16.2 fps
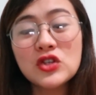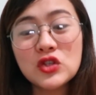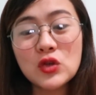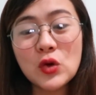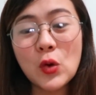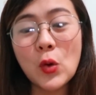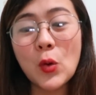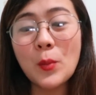
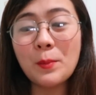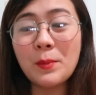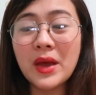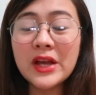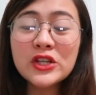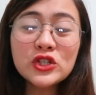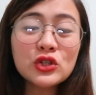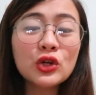So,
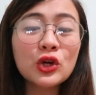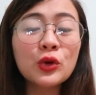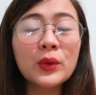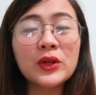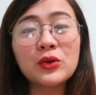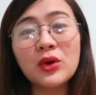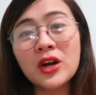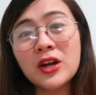make sure
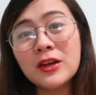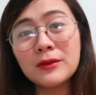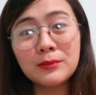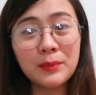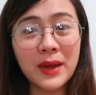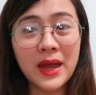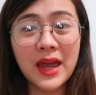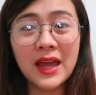when you are in
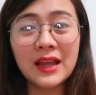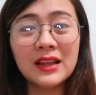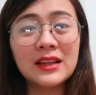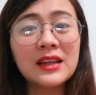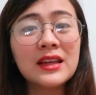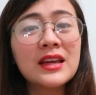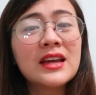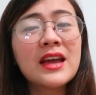pain,
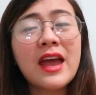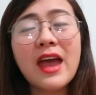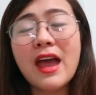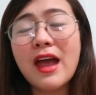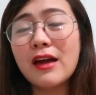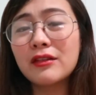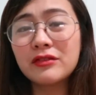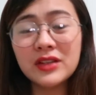
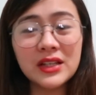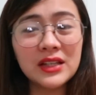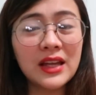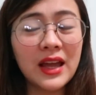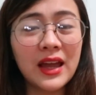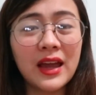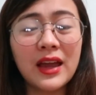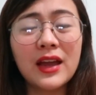every
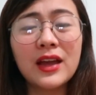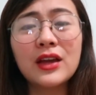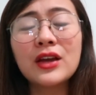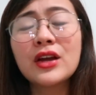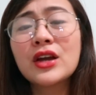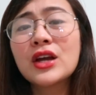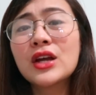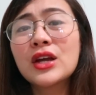day,
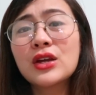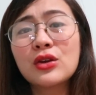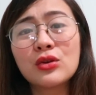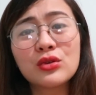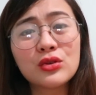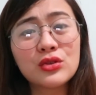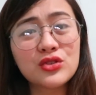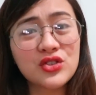
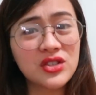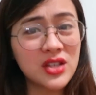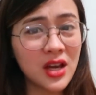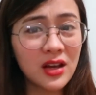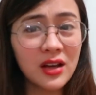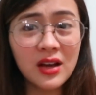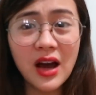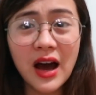you
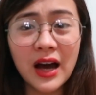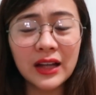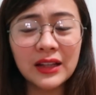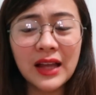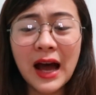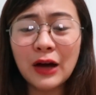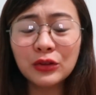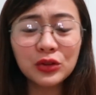seek
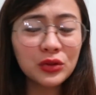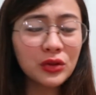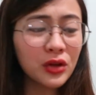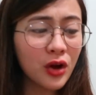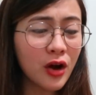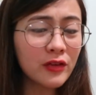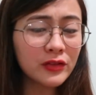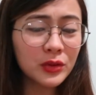God. How to
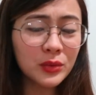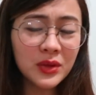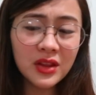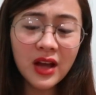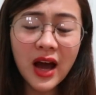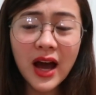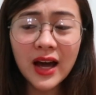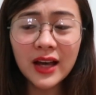recover
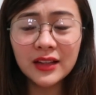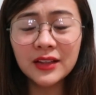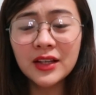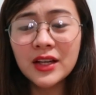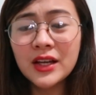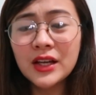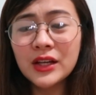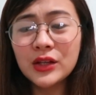with God?
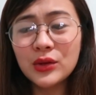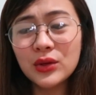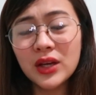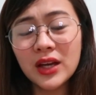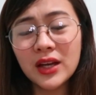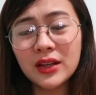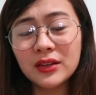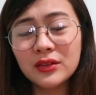You
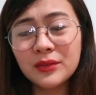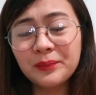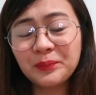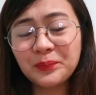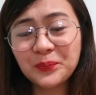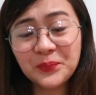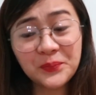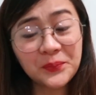can
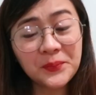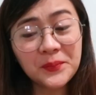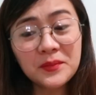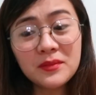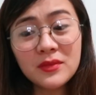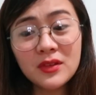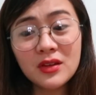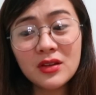
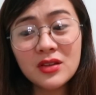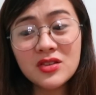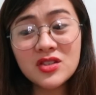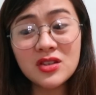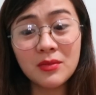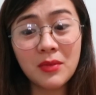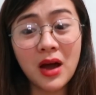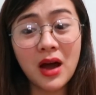
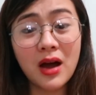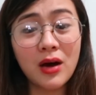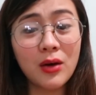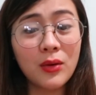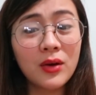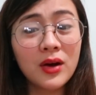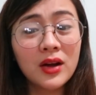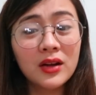
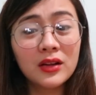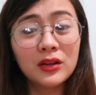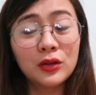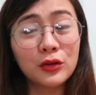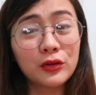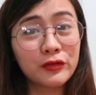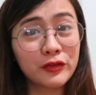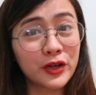somehow
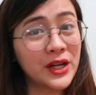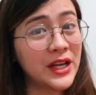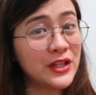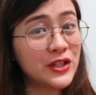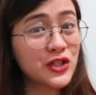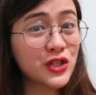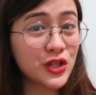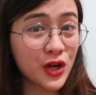look for a
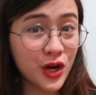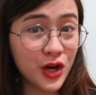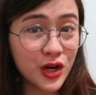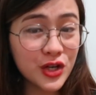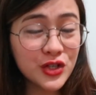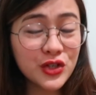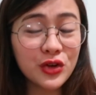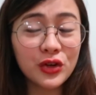
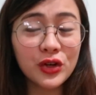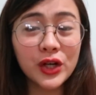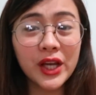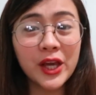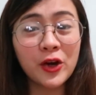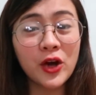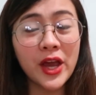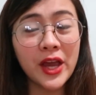church or
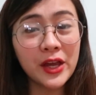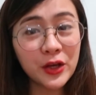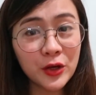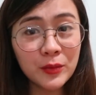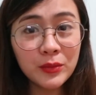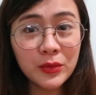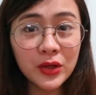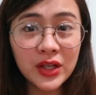a
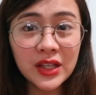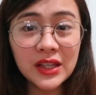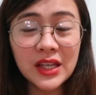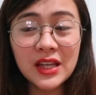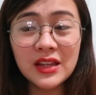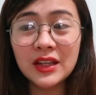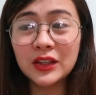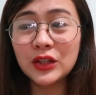
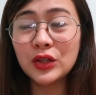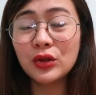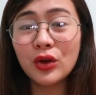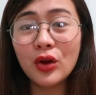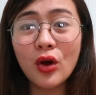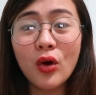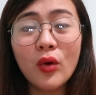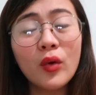community that
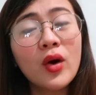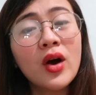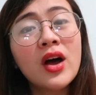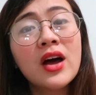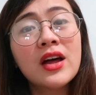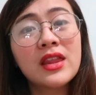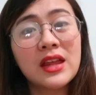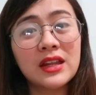you know
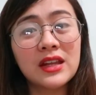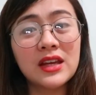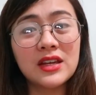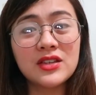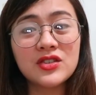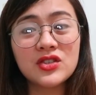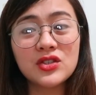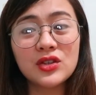that
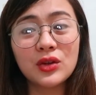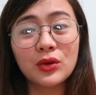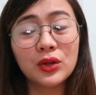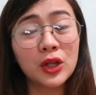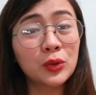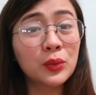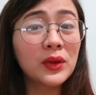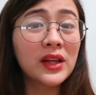is, you know,
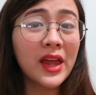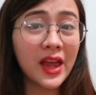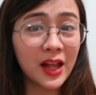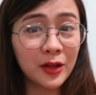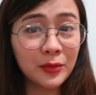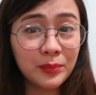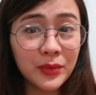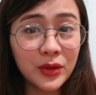that will
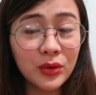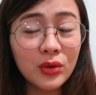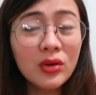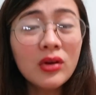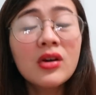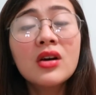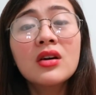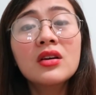help
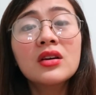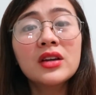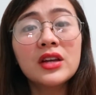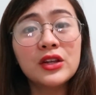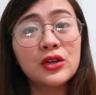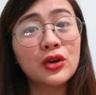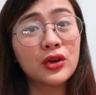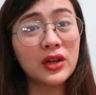you
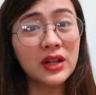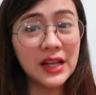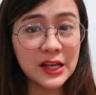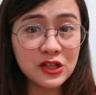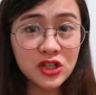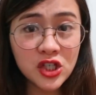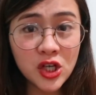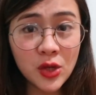in your
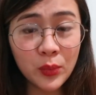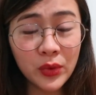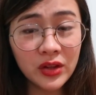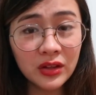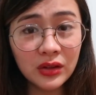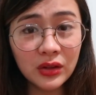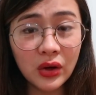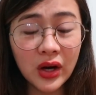relationship
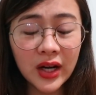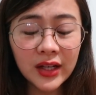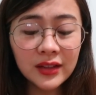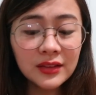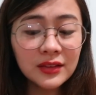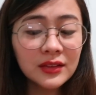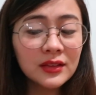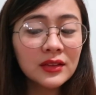with the
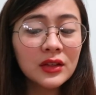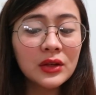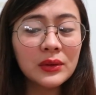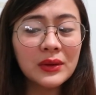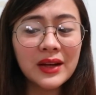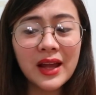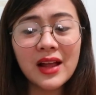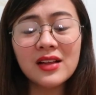Lord.
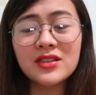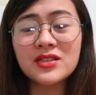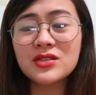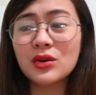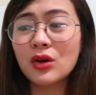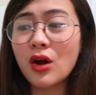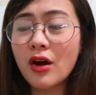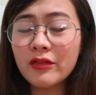What
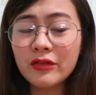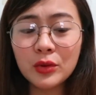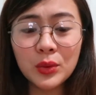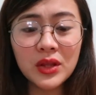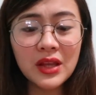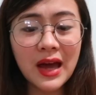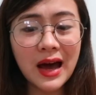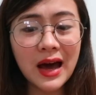else?
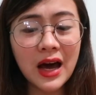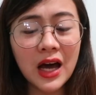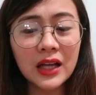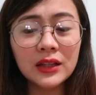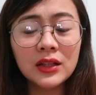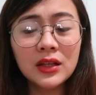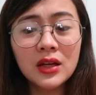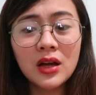Recover with
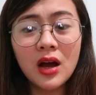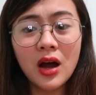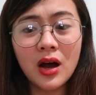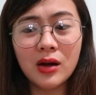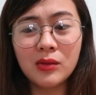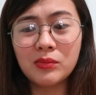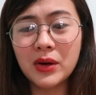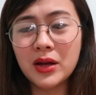God
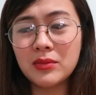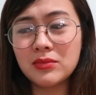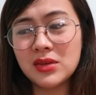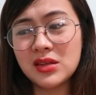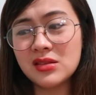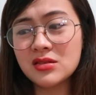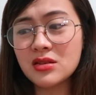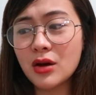by
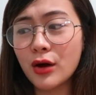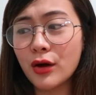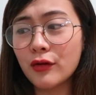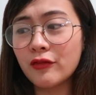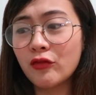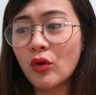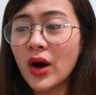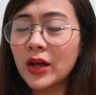means
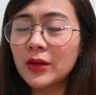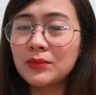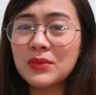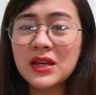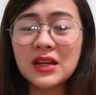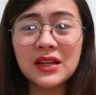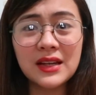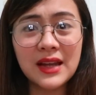of what?
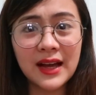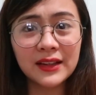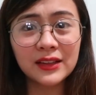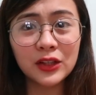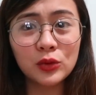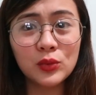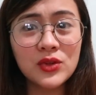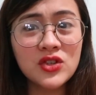Be
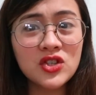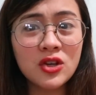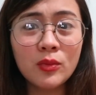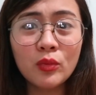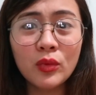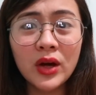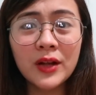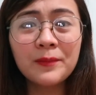connected with
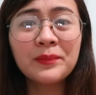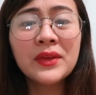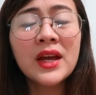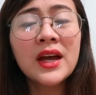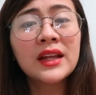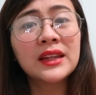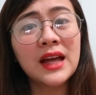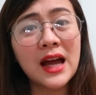someone
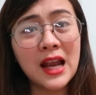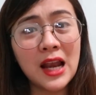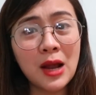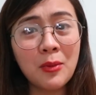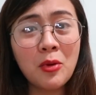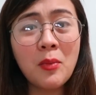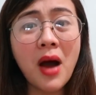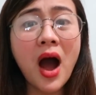na
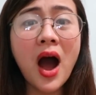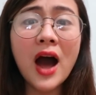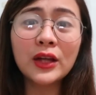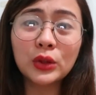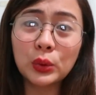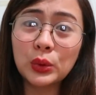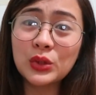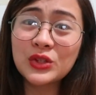alam mo
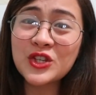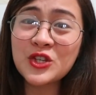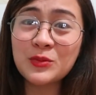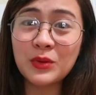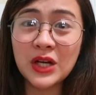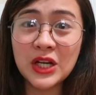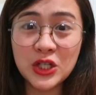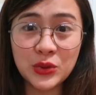makakatulong sa
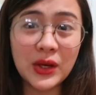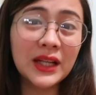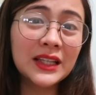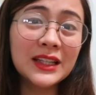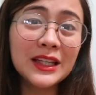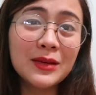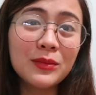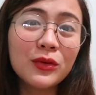
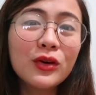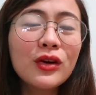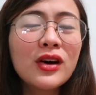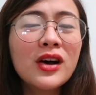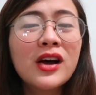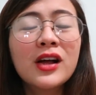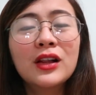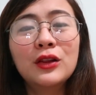spirituality mo.
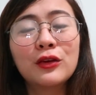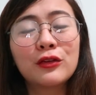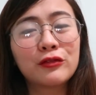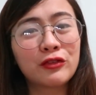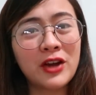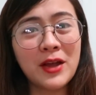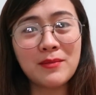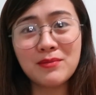Look
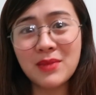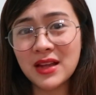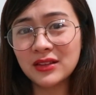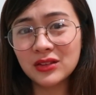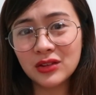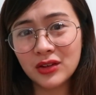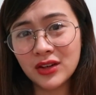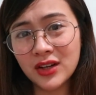for a
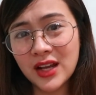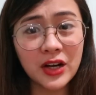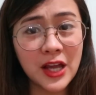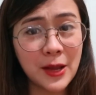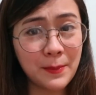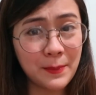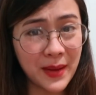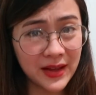mentor or
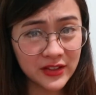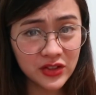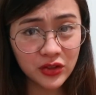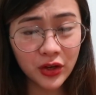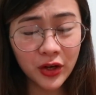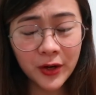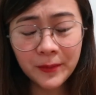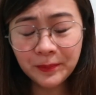a
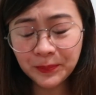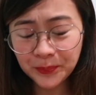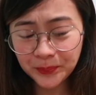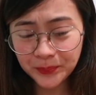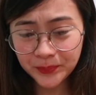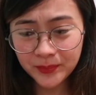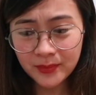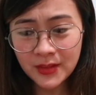pastor.
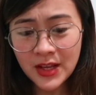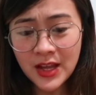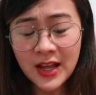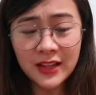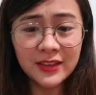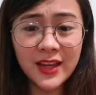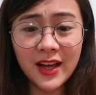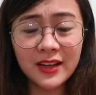
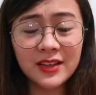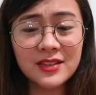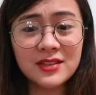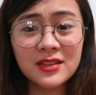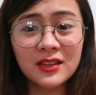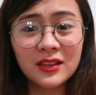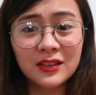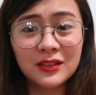
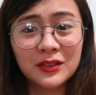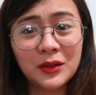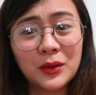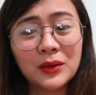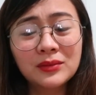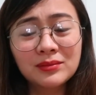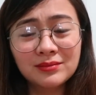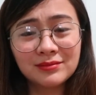Next,
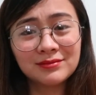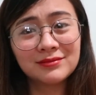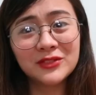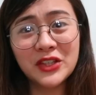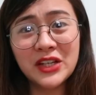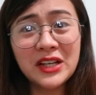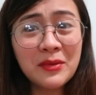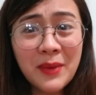no?
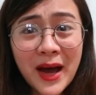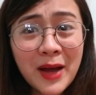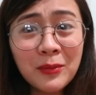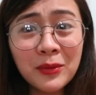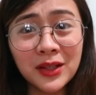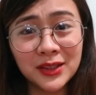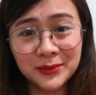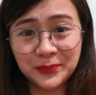Read the
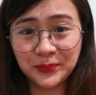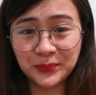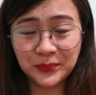Bible.